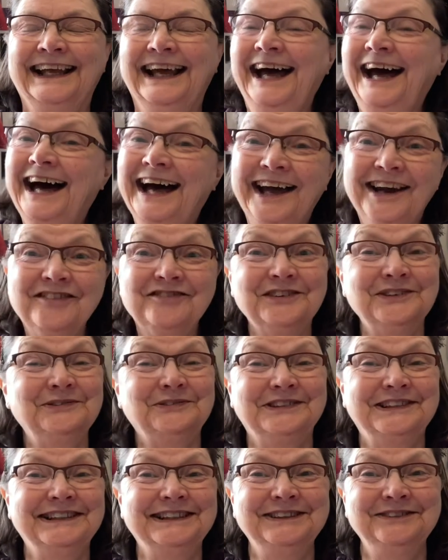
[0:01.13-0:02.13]
Hi
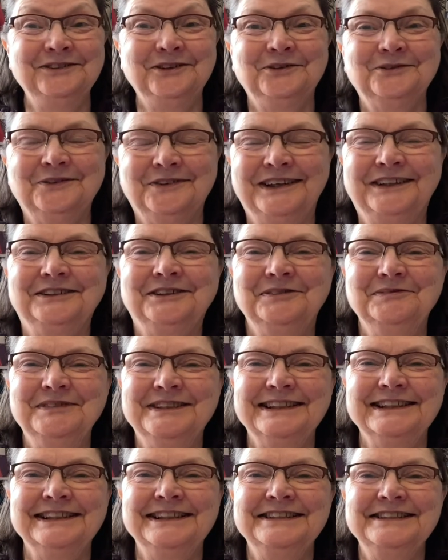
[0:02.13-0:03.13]
everyone, welcome
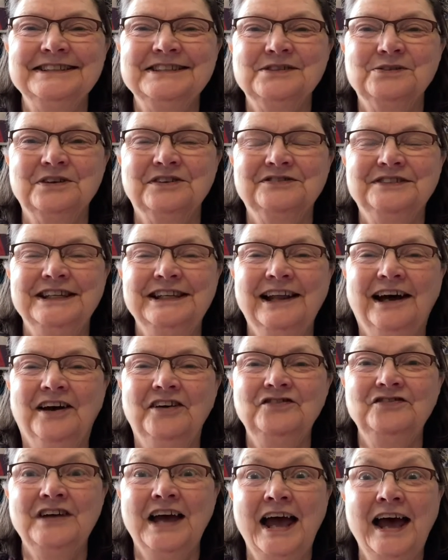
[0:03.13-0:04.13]
to Linda's Thrifty
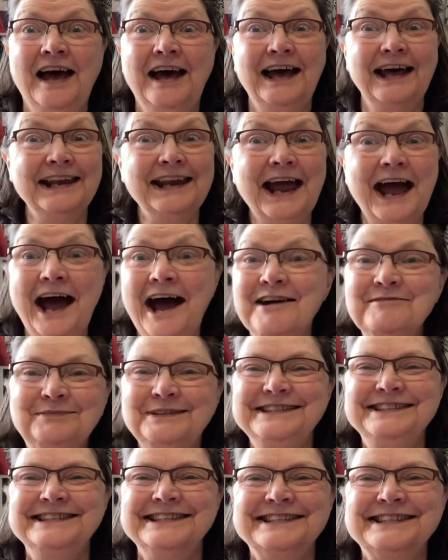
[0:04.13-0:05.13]
Life and
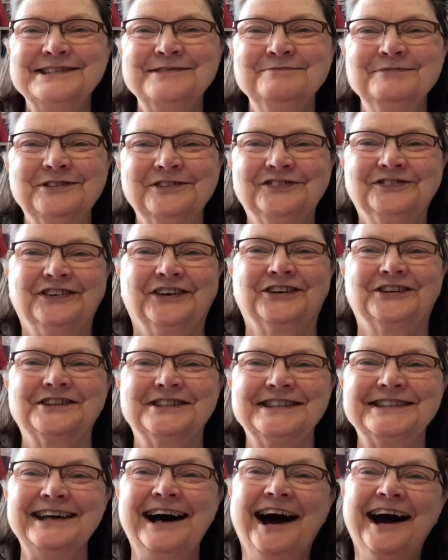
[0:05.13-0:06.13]
happy December
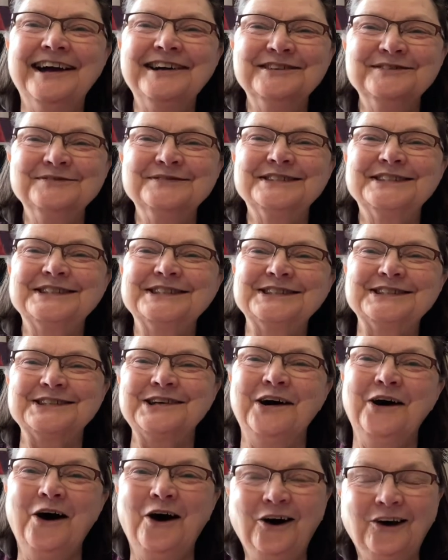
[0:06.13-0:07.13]
1st. I am
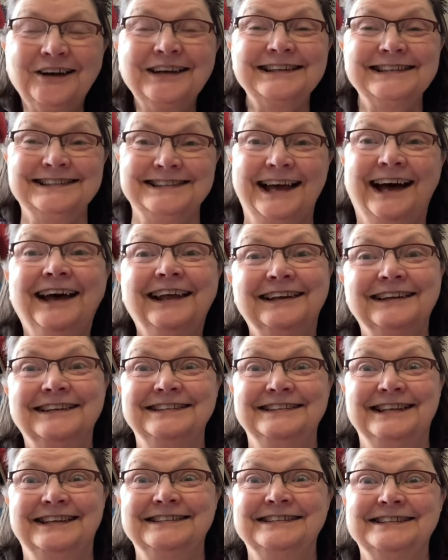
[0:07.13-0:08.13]
so
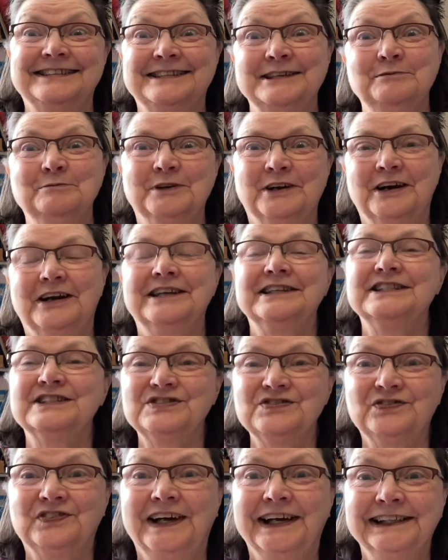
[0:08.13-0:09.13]
excited that December is
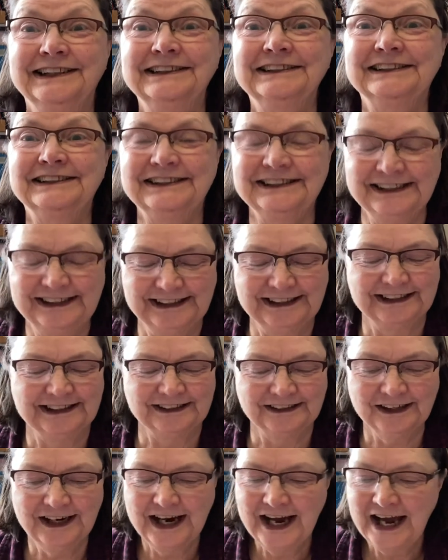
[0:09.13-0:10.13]
finally here.